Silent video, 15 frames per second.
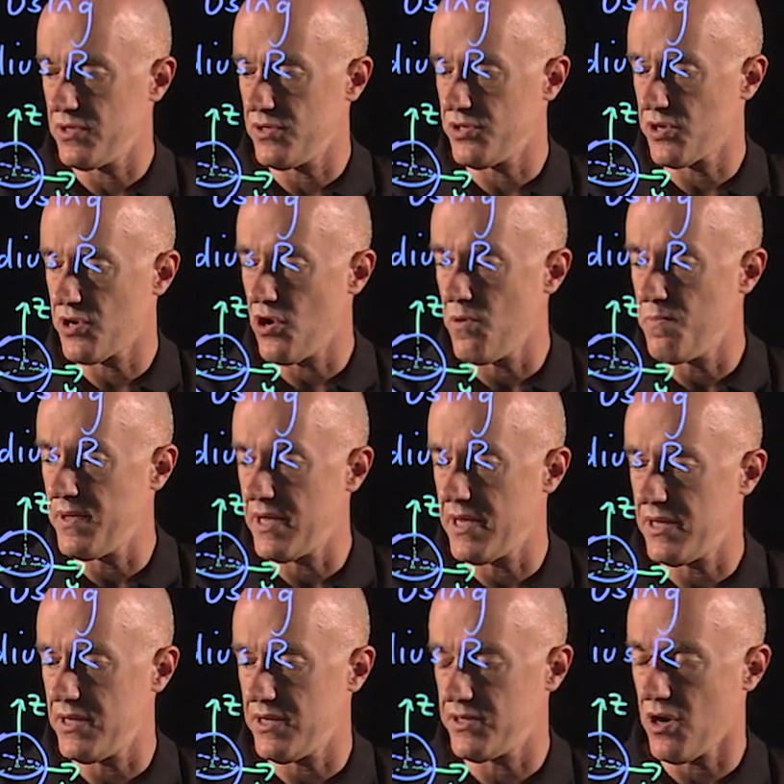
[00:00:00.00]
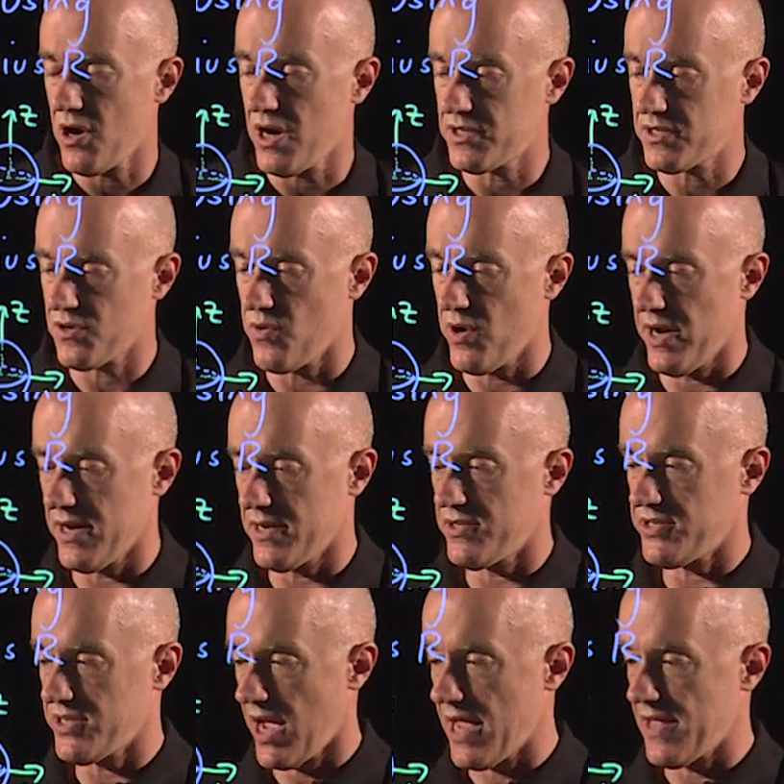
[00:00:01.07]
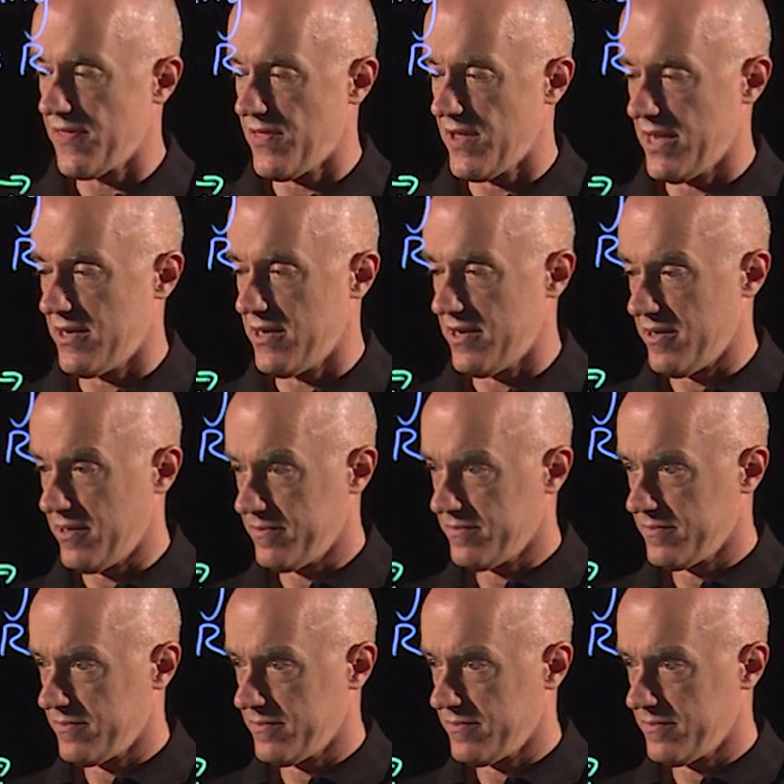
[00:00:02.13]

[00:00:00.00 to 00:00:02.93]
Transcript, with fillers: The Jacobian is r squared sine theta.